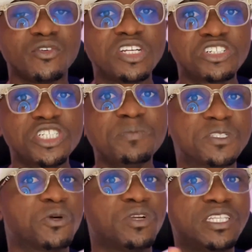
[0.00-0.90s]
in
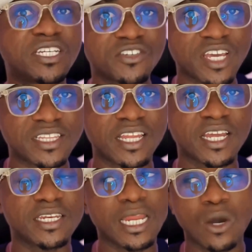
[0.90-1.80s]
twenty twenty-two
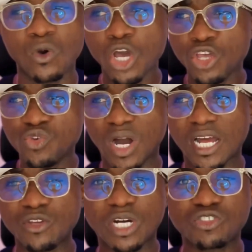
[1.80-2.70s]
and has taught
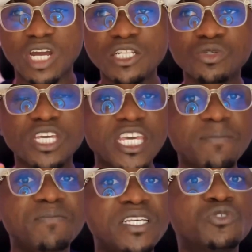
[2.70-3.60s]
thousands of
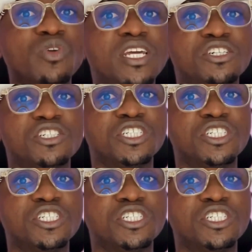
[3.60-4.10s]
students.